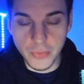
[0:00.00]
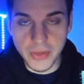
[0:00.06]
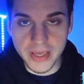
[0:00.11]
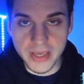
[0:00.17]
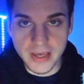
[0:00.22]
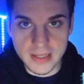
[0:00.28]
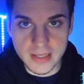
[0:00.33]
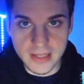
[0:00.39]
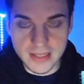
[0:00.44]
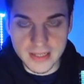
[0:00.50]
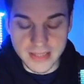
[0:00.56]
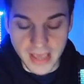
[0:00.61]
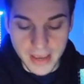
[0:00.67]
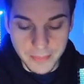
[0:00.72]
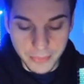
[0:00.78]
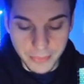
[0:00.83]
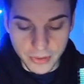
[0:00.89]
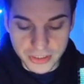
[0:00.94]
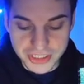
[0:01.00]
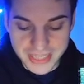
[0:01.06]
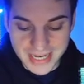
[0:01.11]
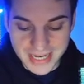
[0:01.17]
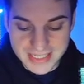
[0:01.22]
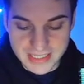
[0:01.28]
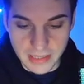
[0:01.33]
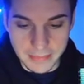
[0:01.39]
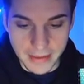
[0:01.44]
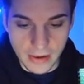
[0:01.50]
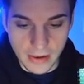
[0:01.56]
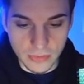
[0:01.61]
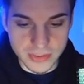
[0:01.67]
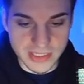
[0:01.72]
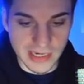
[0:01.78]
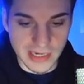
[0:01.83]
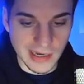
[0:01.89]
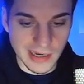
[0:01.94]
we can collect a precise
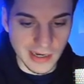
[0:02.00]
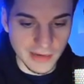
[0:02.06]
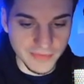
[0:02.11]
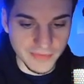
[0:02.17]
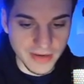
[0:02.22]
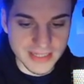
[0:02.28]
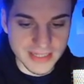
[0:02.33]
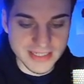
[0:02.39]
amount of